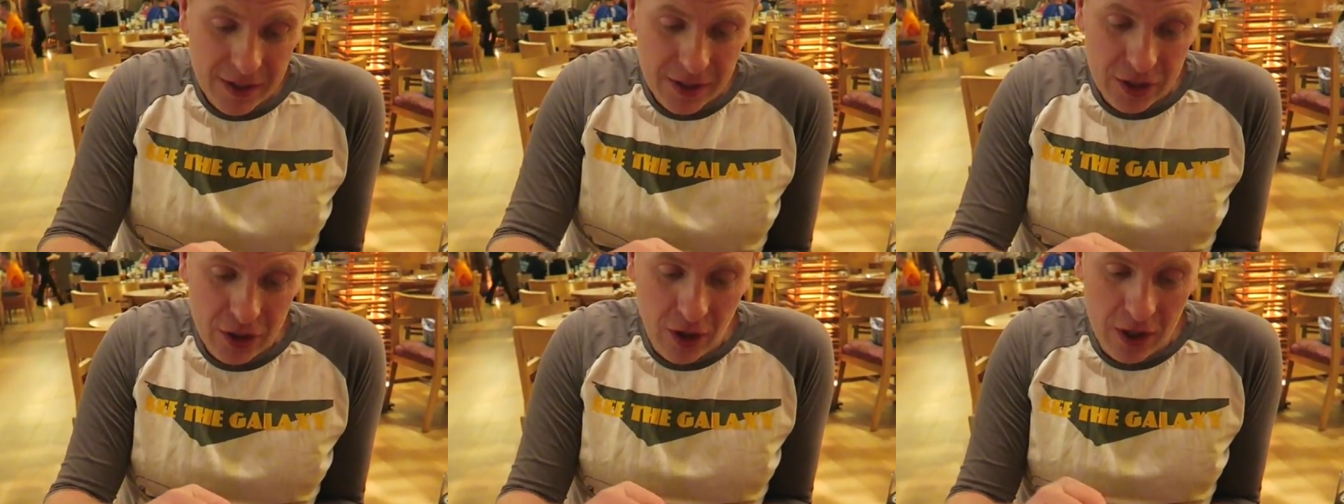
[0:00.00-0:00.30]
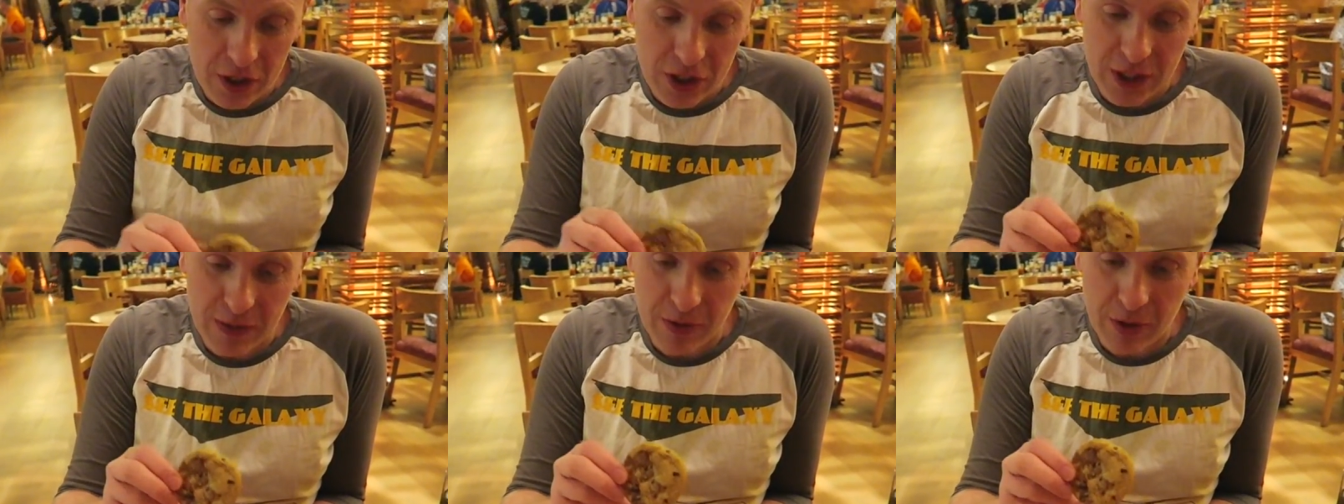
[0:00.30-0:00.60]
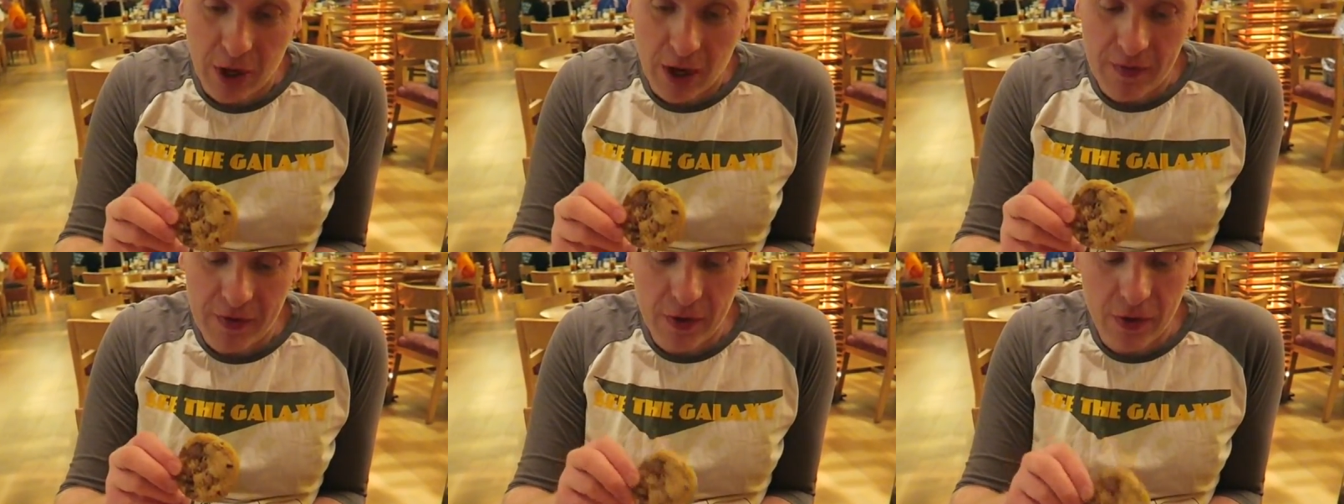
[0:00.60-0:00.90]
chocolate chip
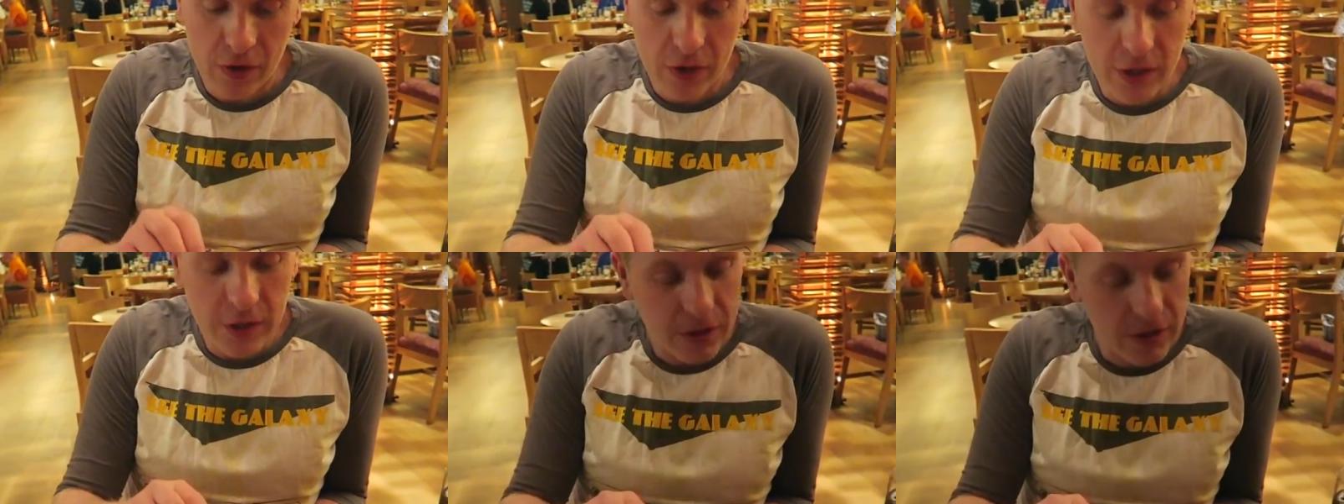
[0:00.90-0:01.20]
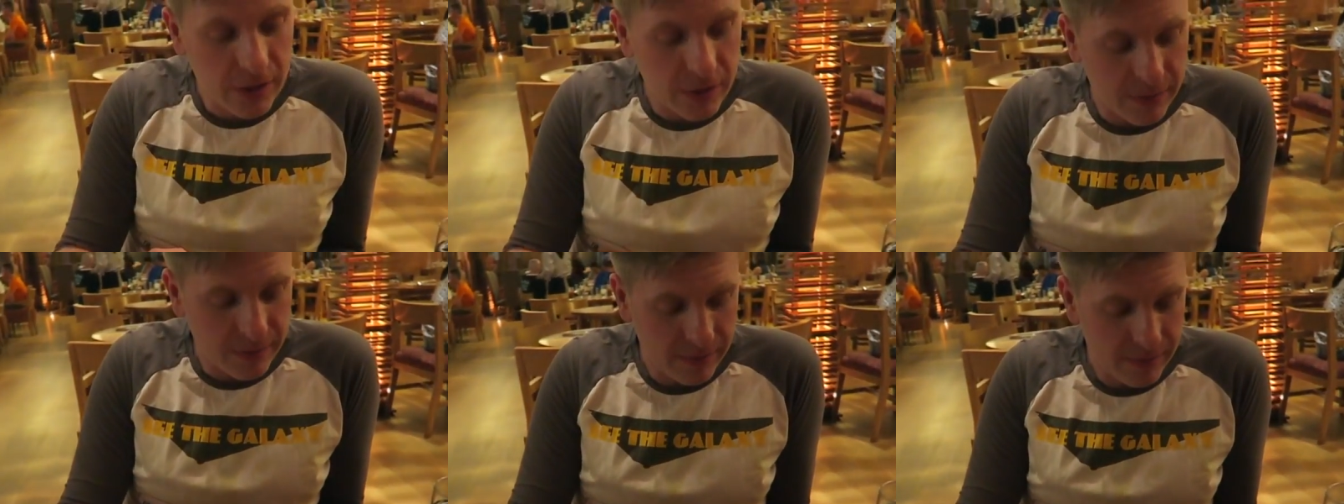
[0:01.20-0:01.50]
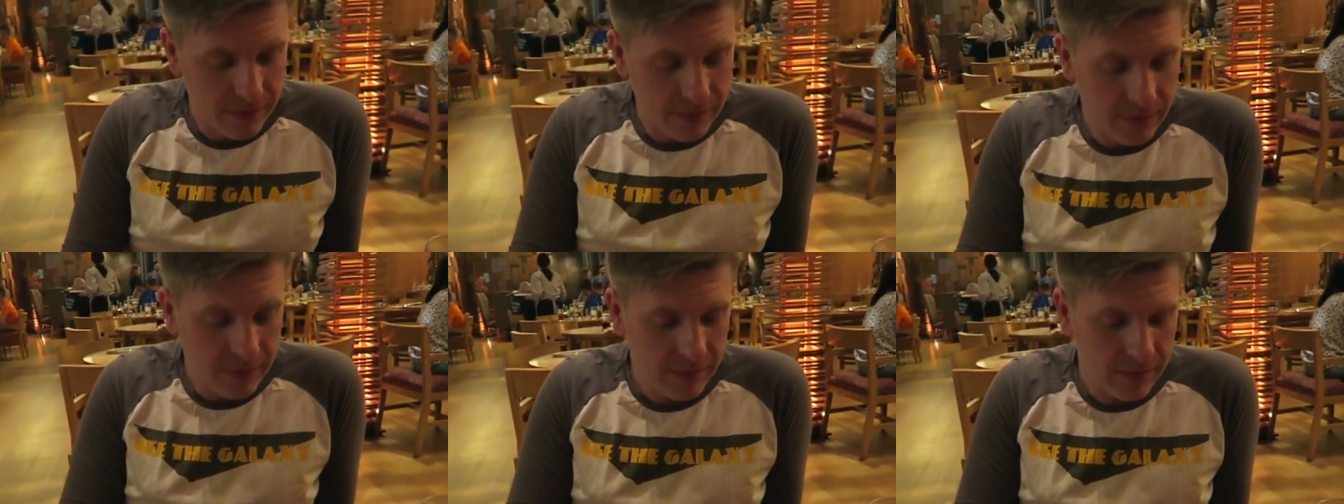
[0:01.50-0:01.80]
toffee cookies,
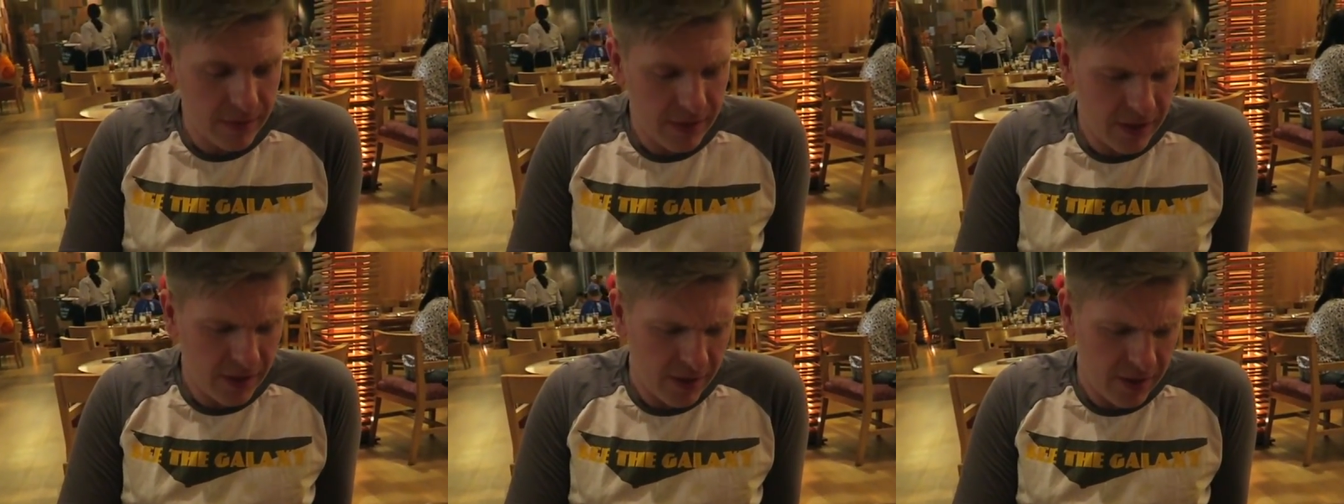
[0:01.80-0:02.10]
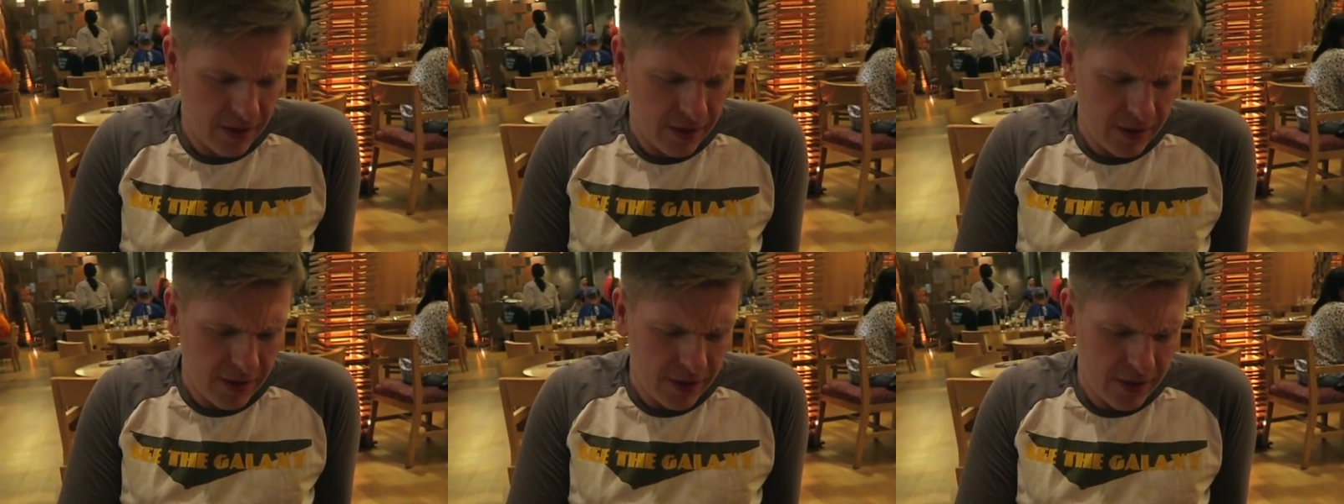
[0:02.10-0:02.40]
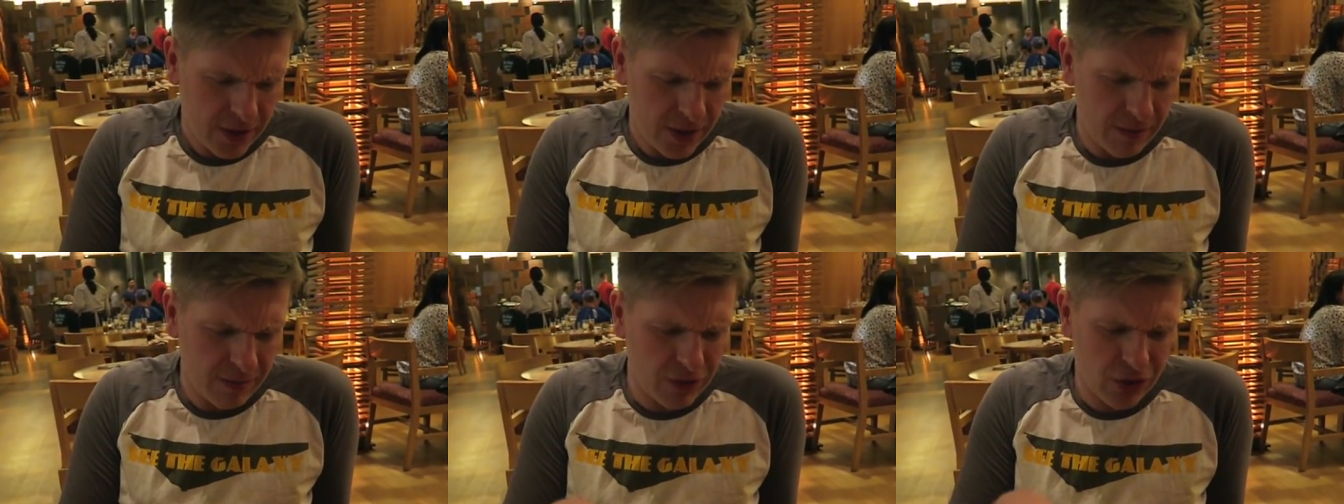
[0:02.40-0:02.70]

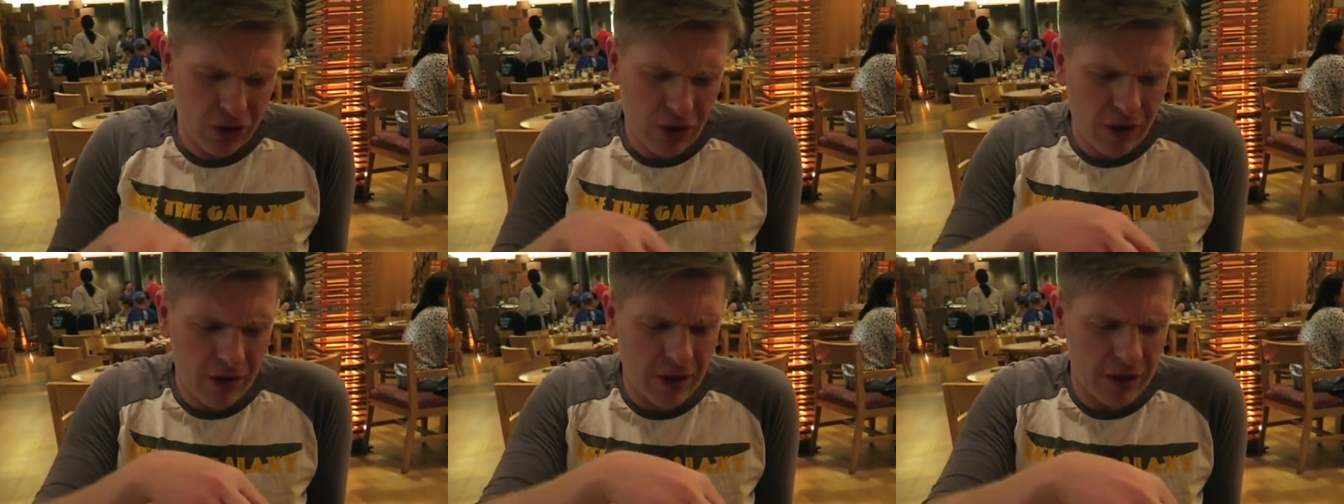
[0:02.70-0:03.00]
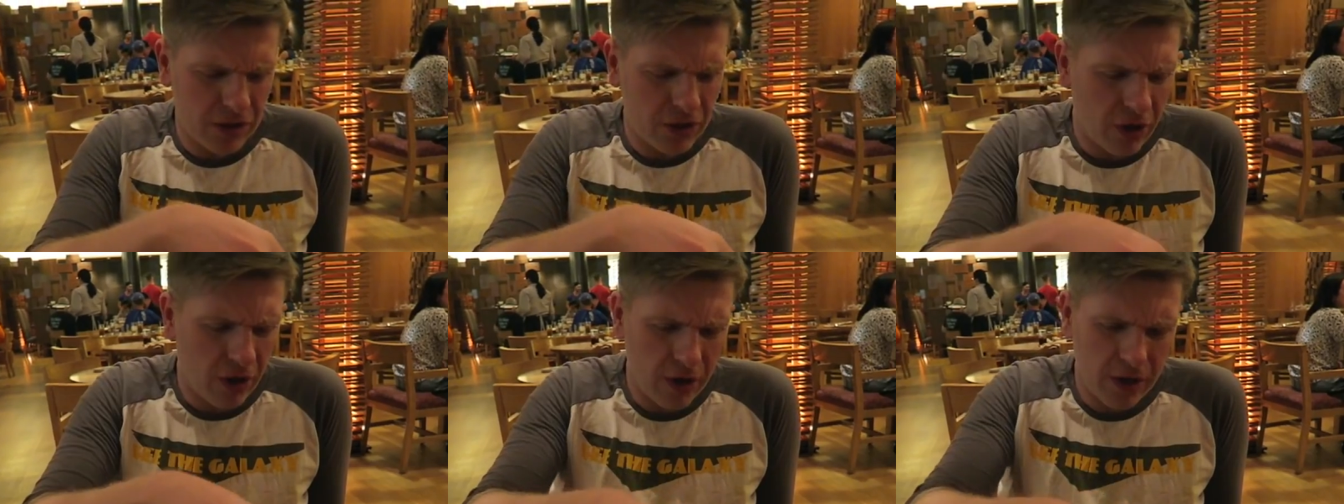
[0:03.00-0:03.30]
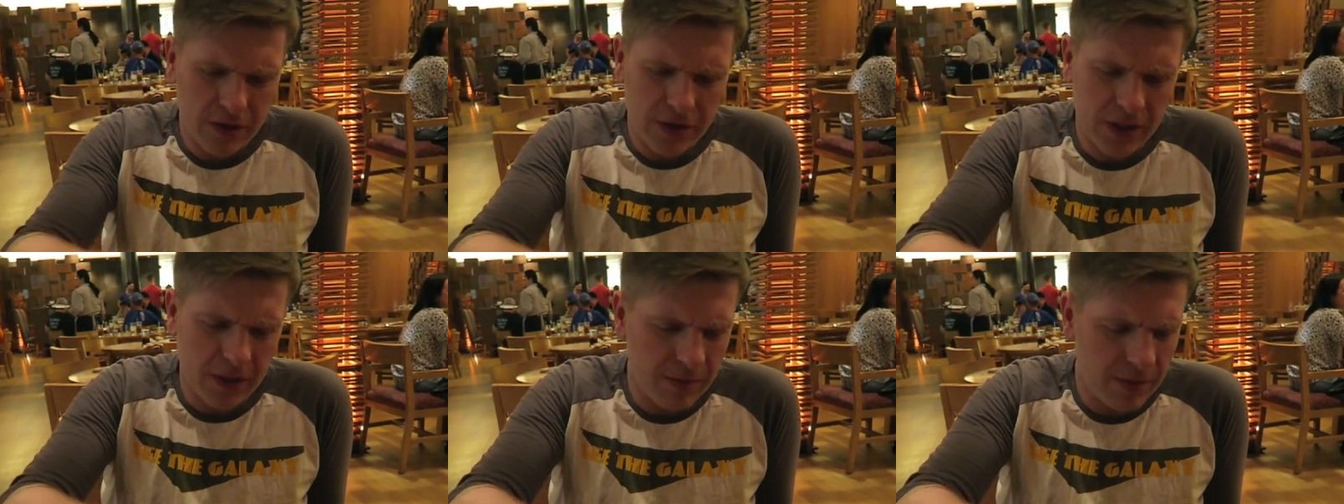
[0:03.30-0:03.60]
some chocolate
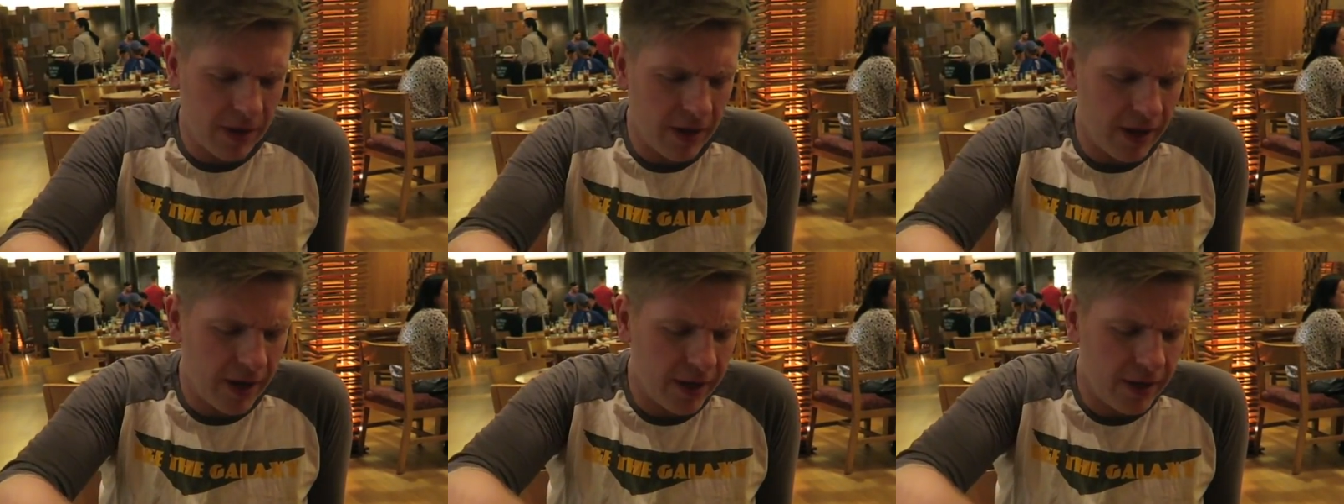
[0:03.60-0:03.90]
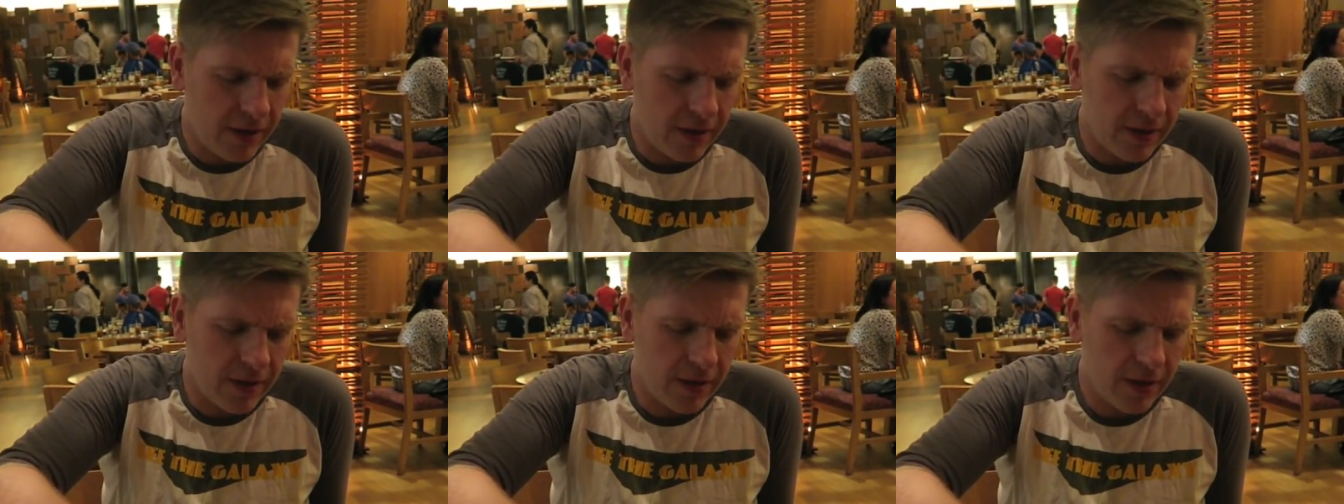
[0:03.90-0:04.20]
tart of some kind,